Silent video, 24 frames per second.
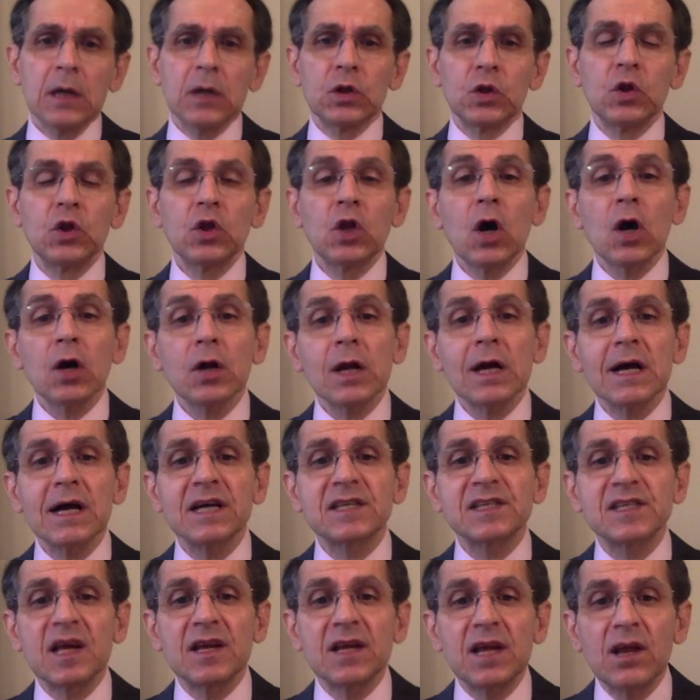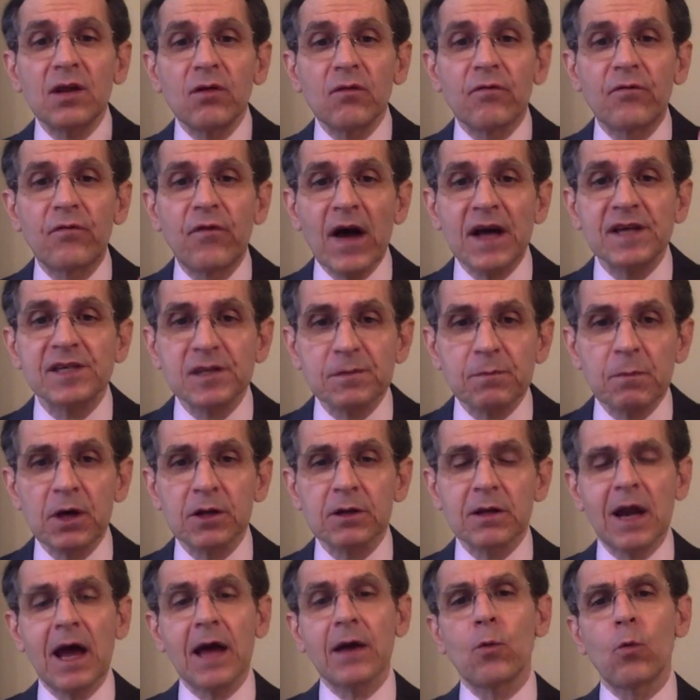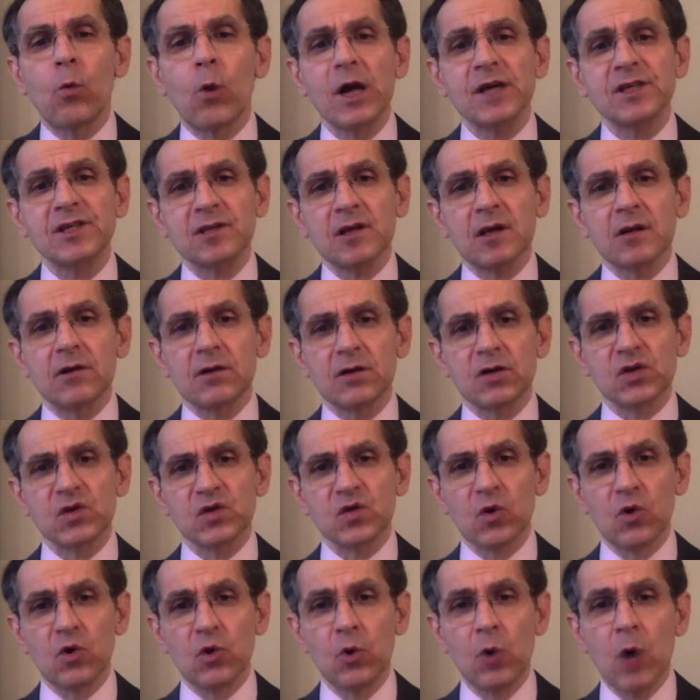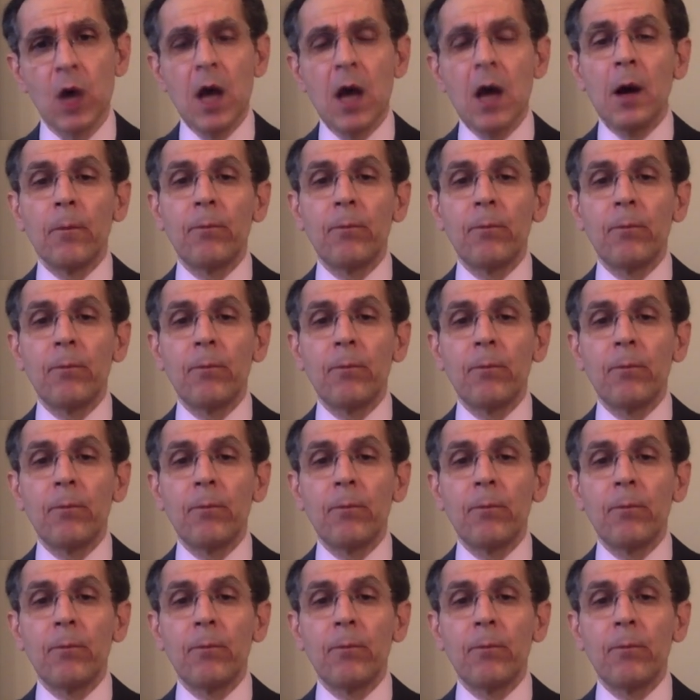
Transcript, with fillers: not as an investment like Westerners do,